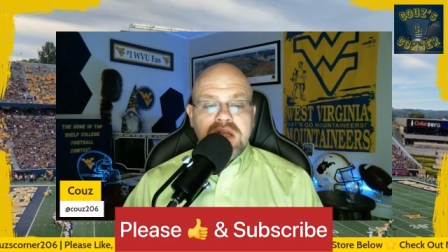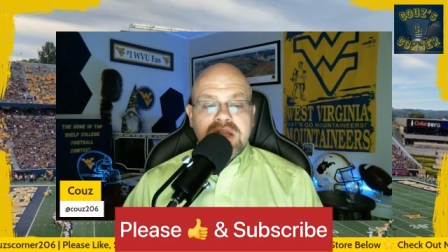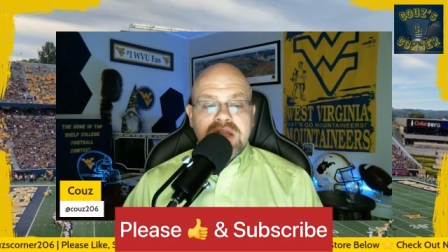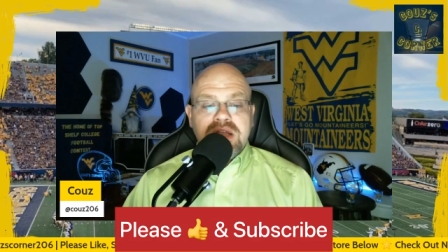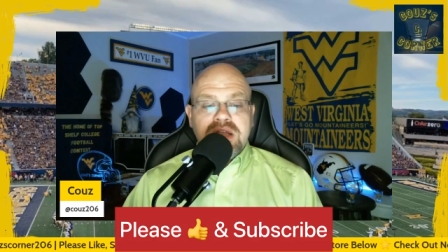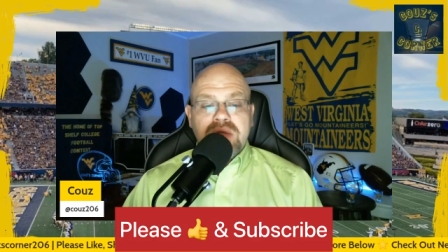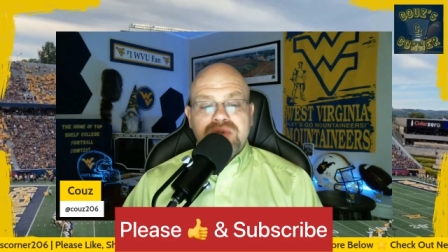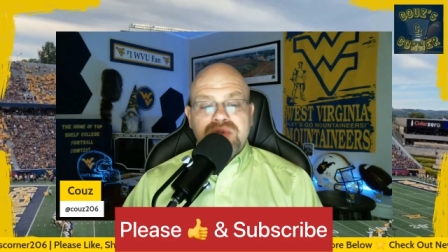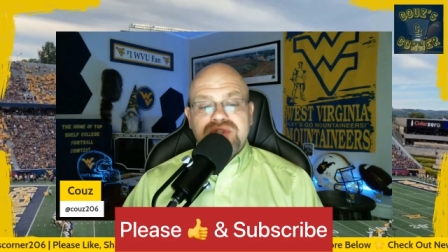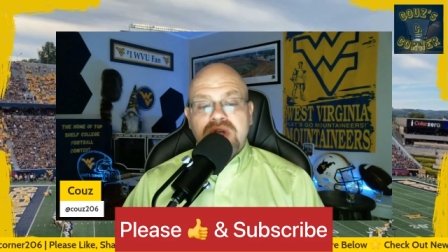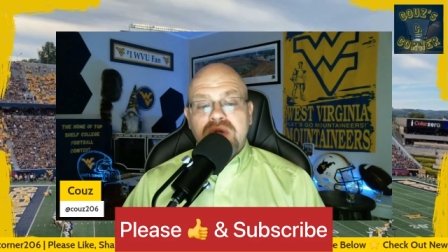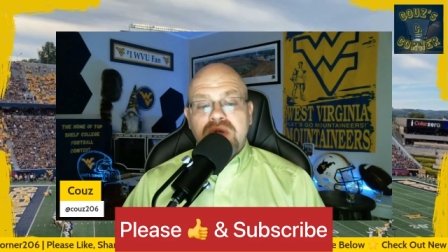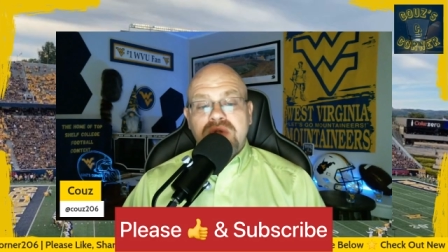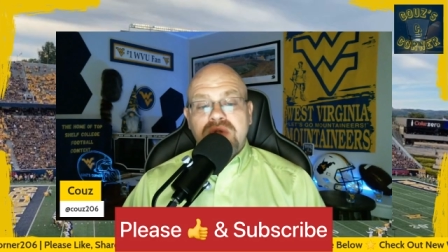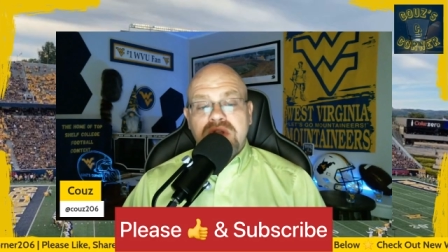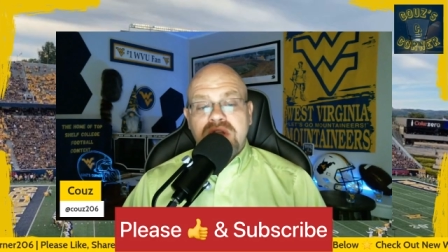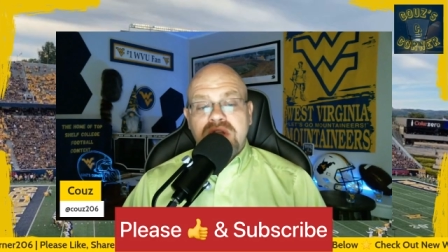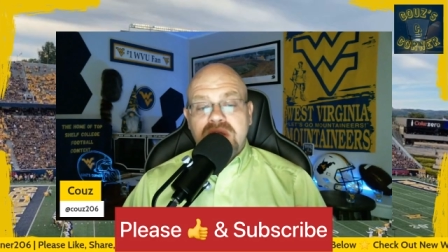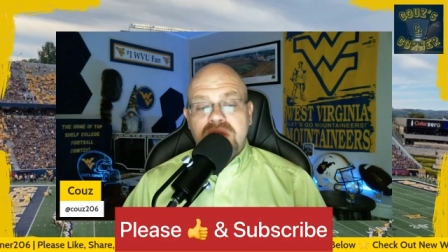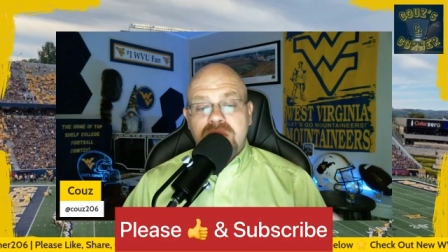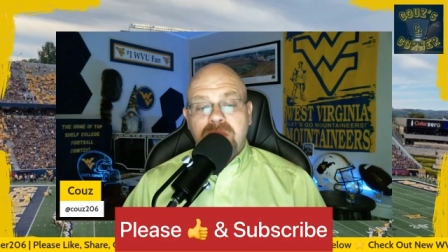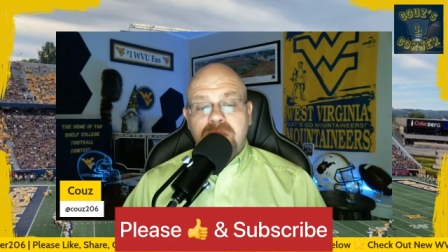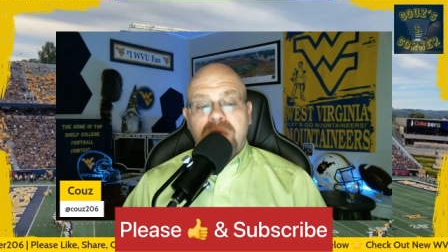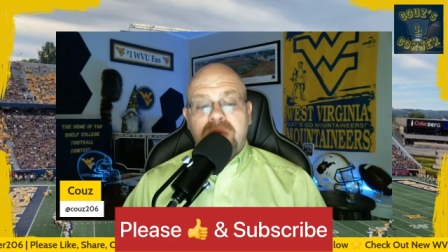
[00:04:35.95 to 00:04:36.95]
Now, Jones,
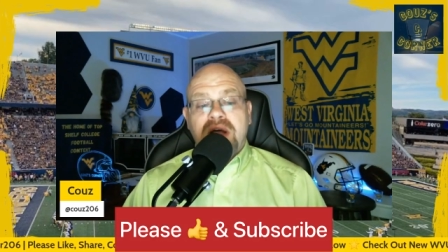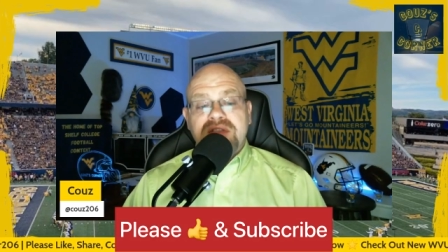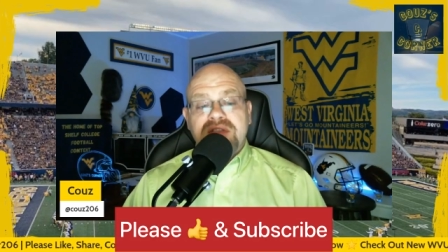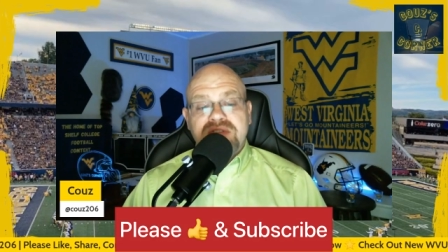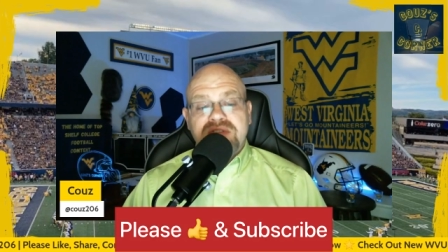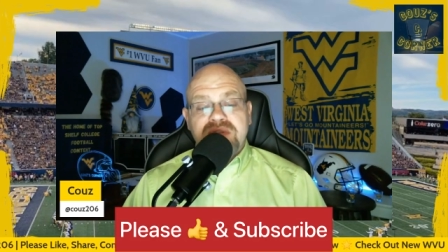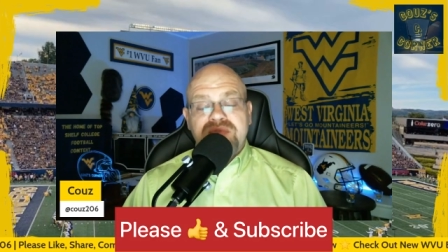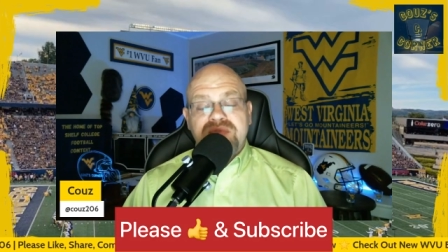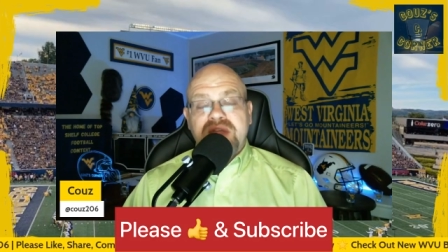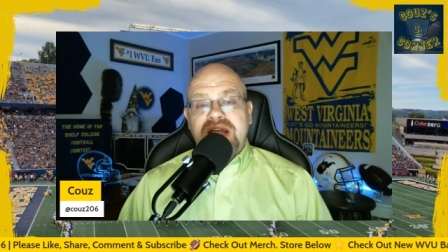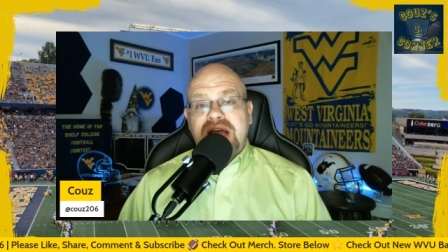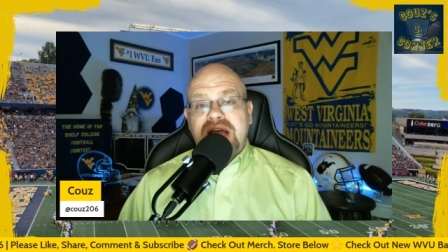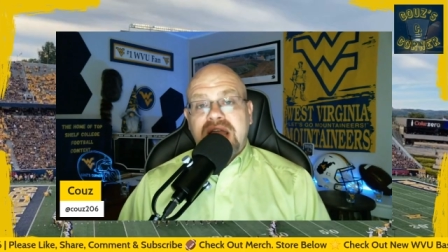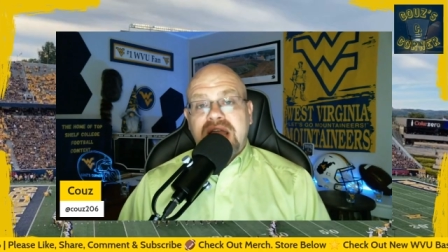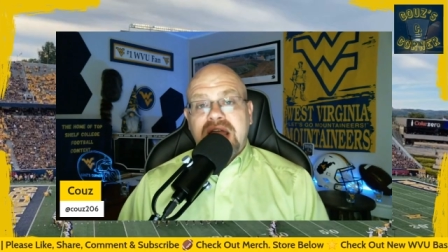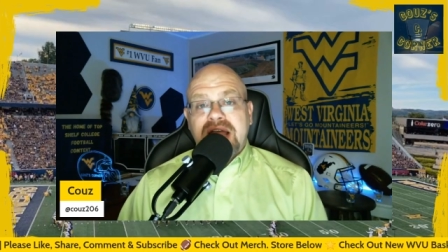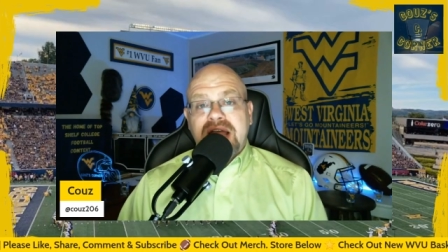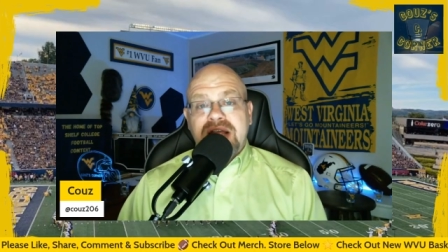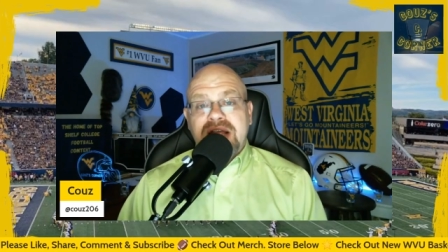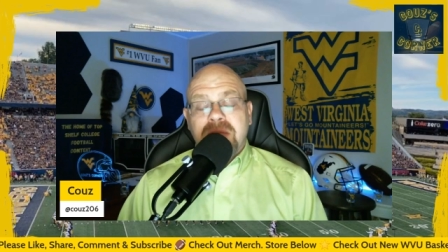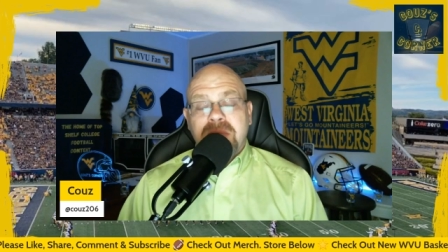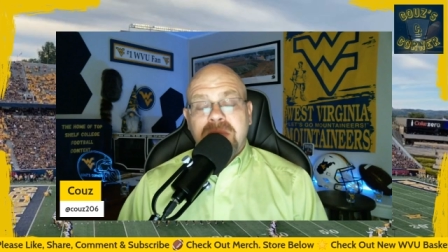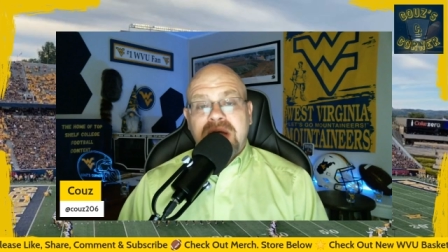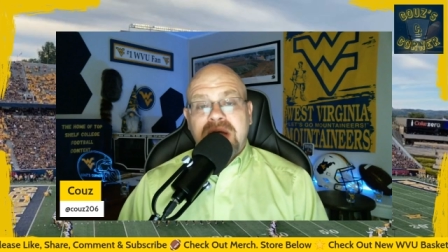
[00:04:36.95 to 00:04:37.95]
another positive thing I
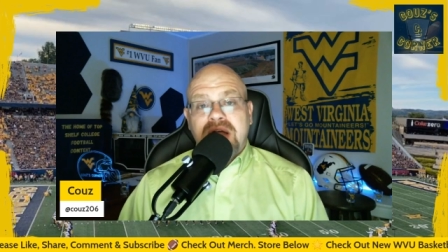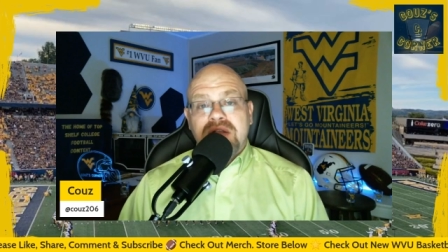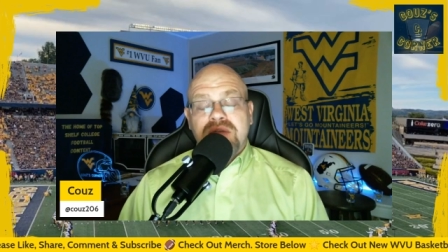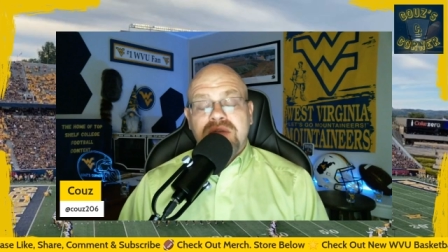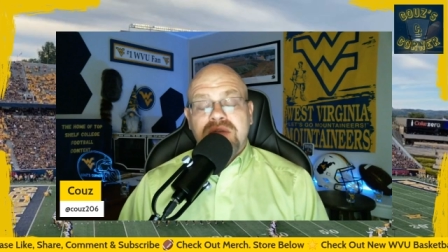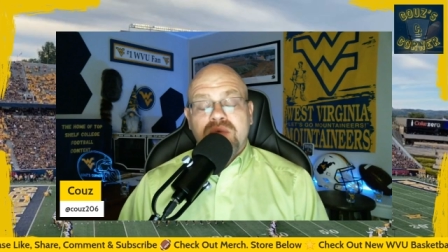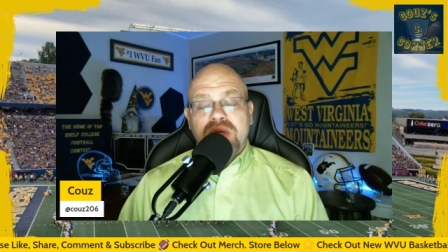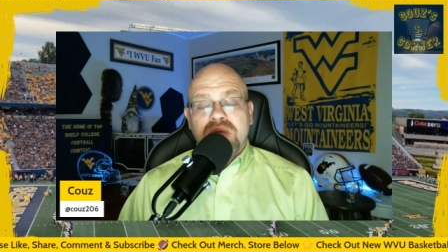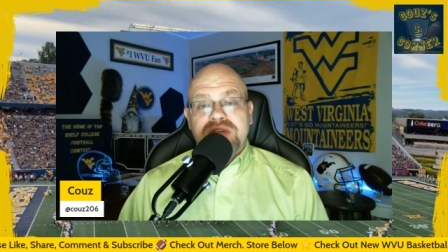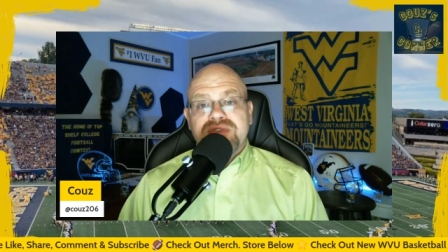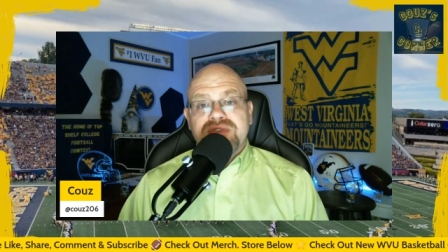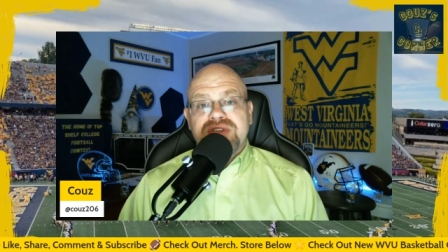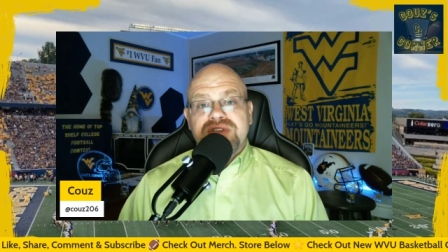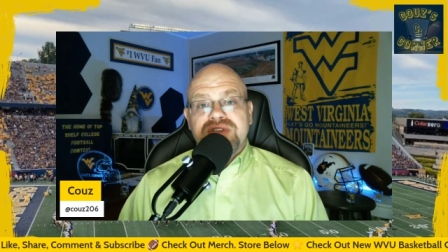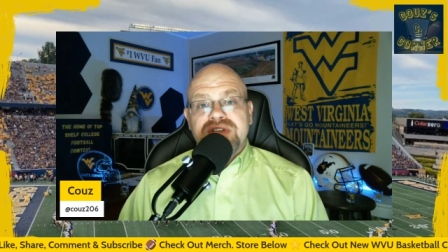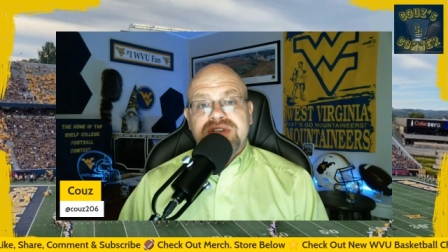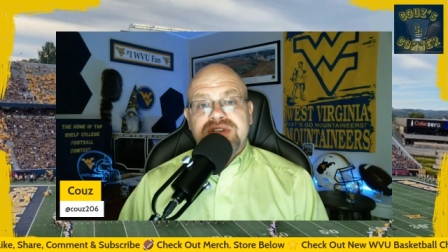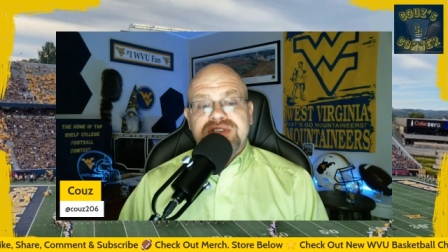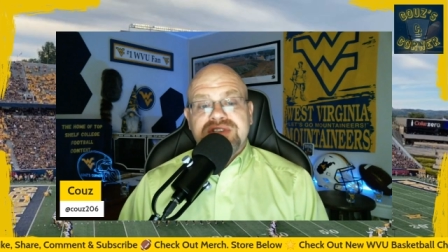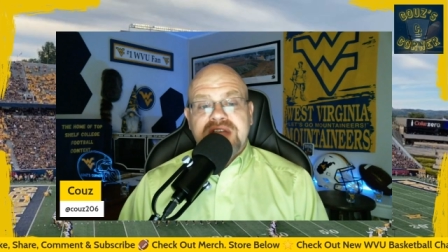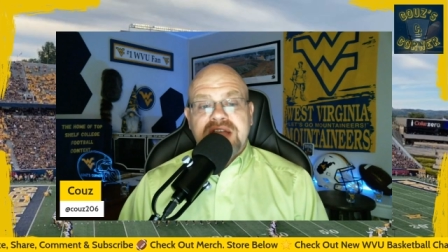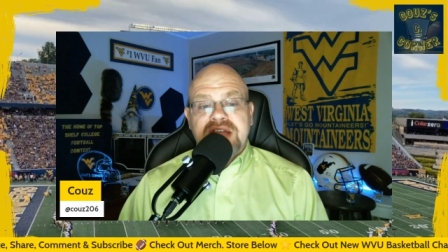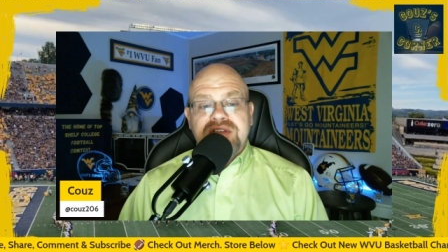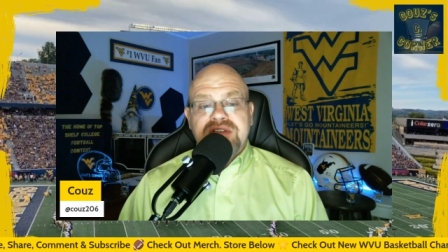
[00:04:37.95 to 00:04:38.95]
like about West
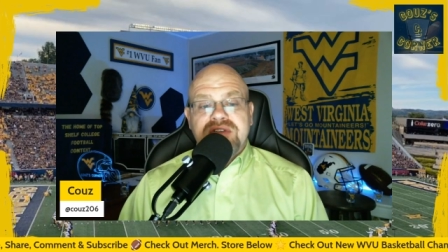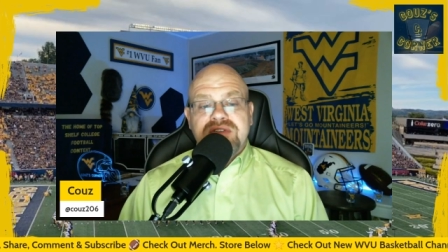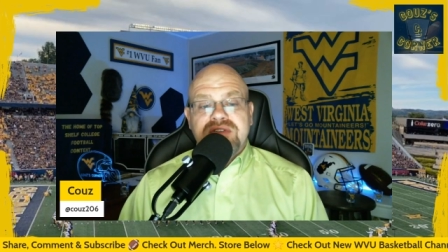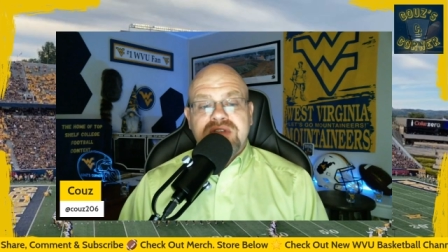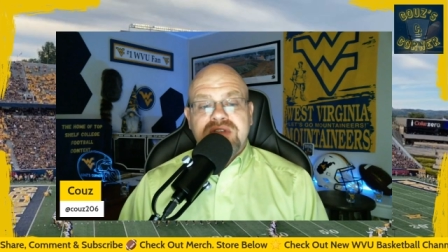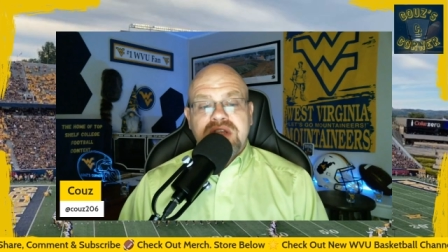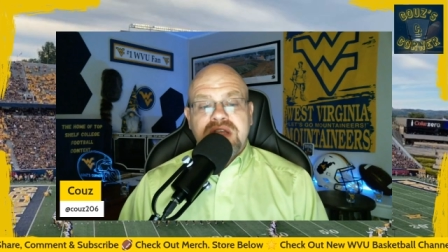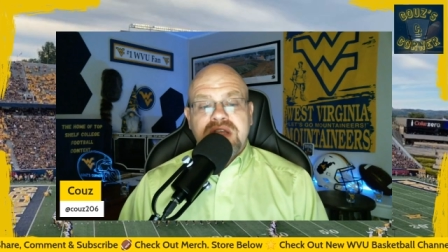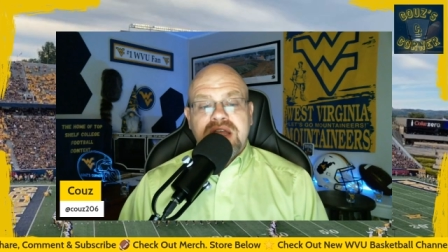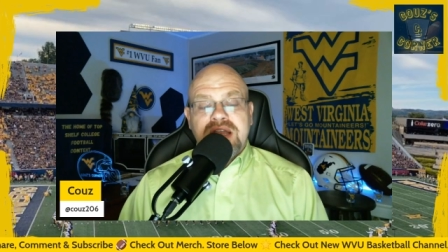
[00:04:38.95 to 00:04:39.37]
Virginia's chances,